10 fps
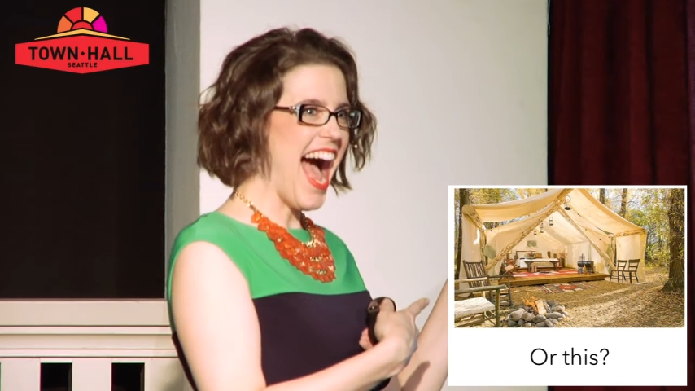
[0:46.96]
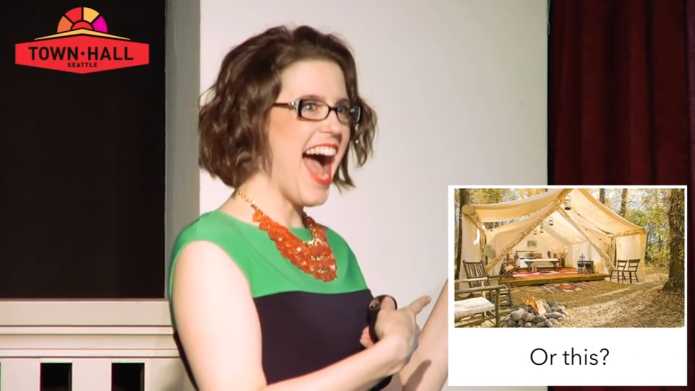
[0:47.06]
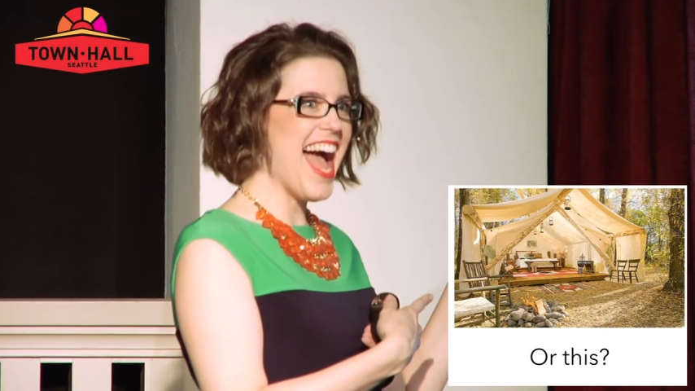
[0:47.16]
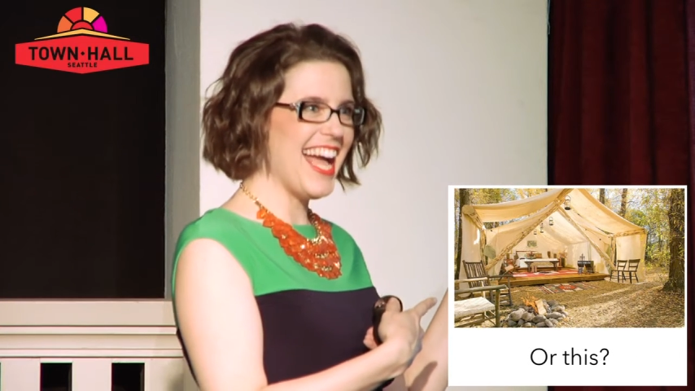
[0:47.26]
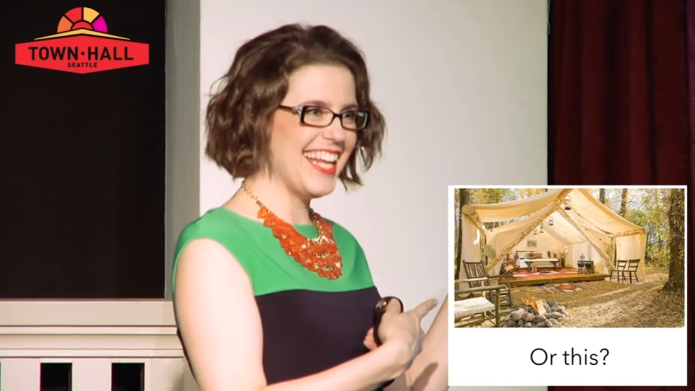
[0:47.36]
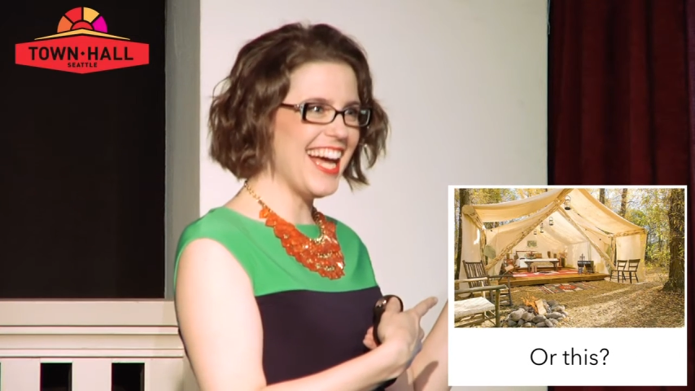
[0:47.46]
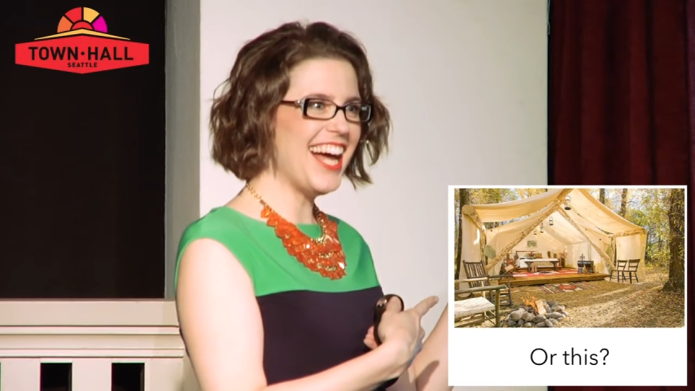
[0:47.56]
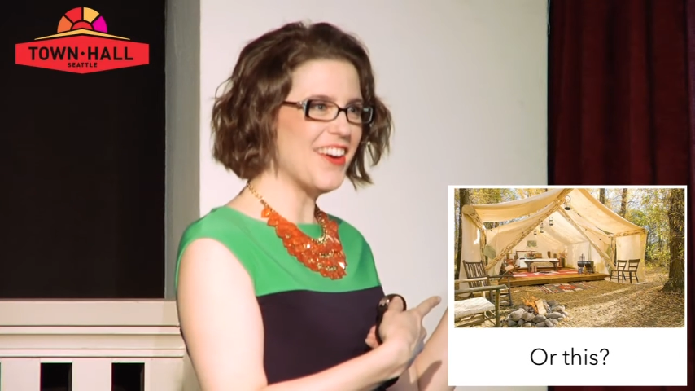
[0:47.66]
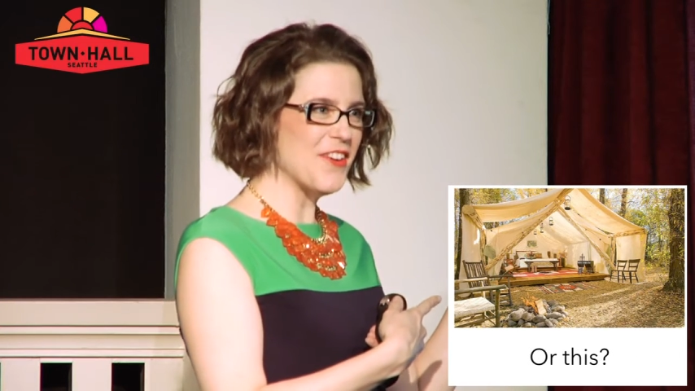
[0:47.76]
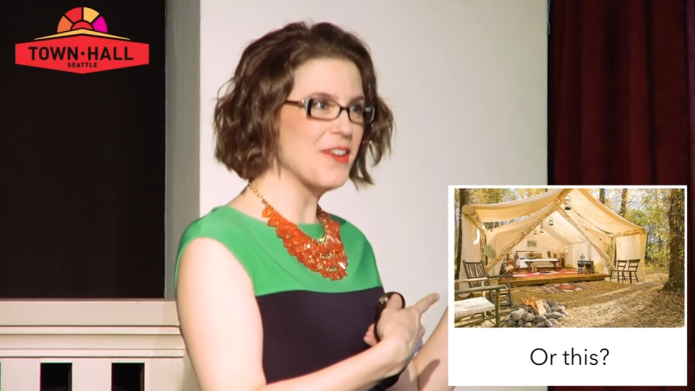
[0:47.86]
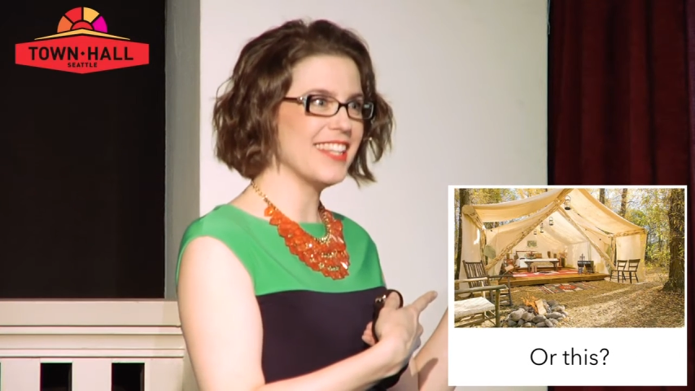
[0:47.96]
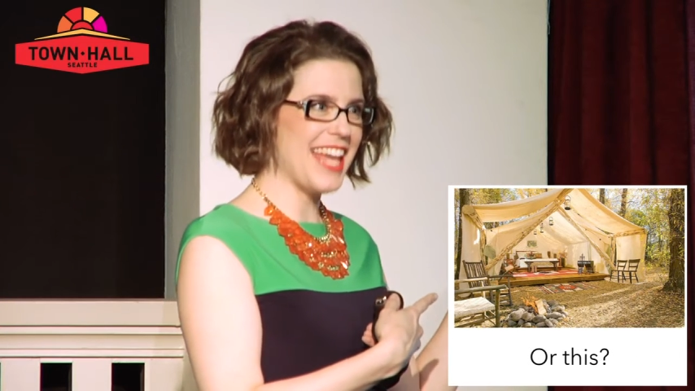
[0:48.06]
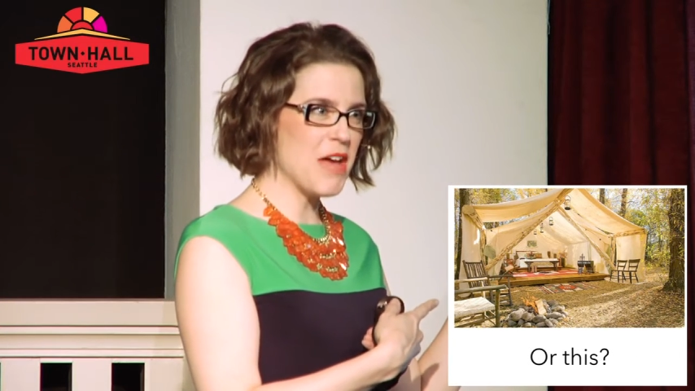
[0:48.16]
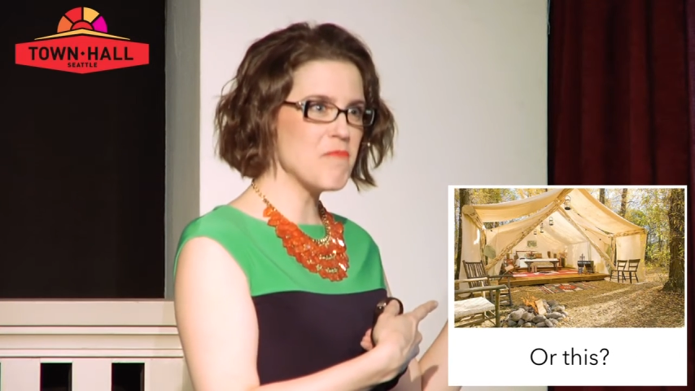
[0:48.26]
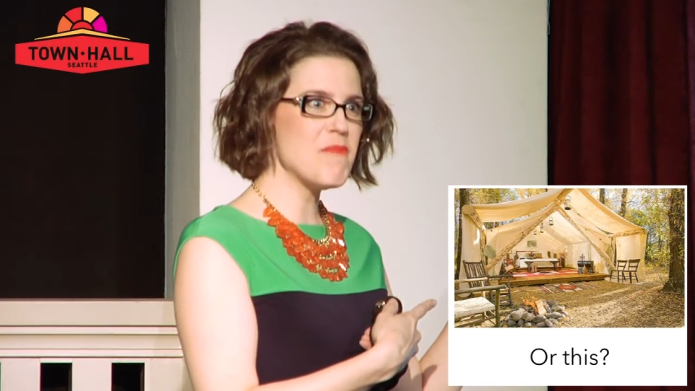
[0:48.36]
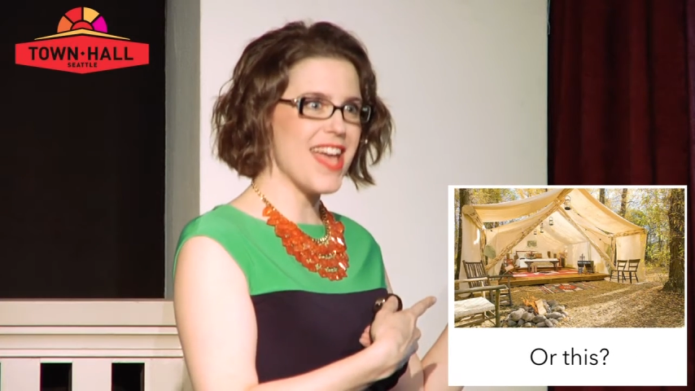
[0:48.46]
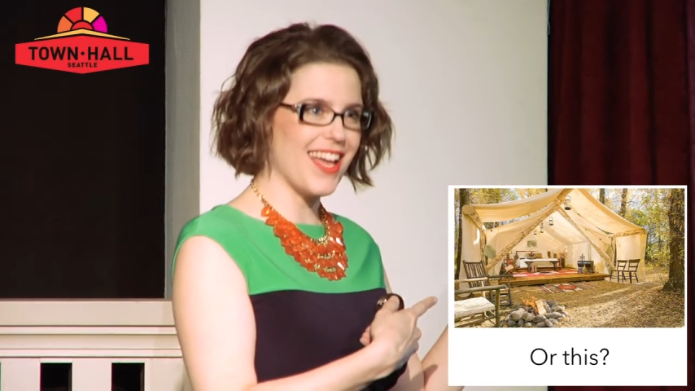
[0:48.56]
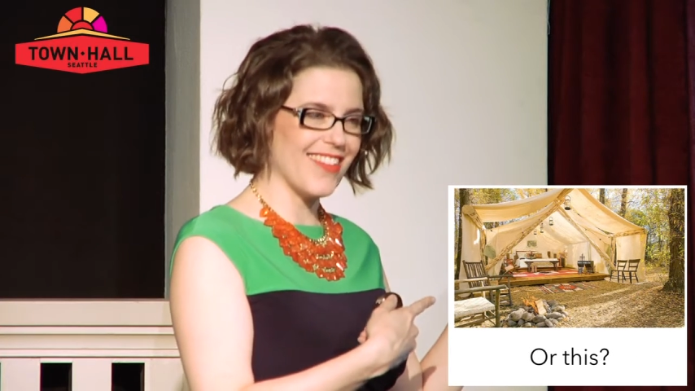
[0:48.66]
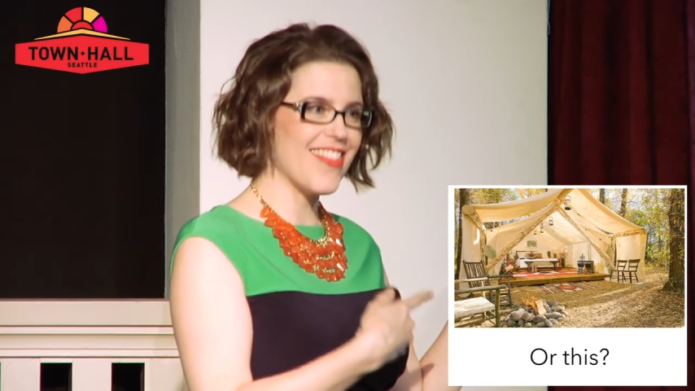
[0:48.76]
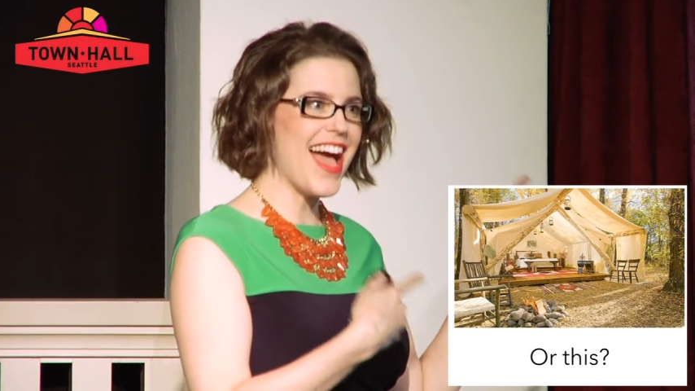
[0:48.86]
I know, glamping,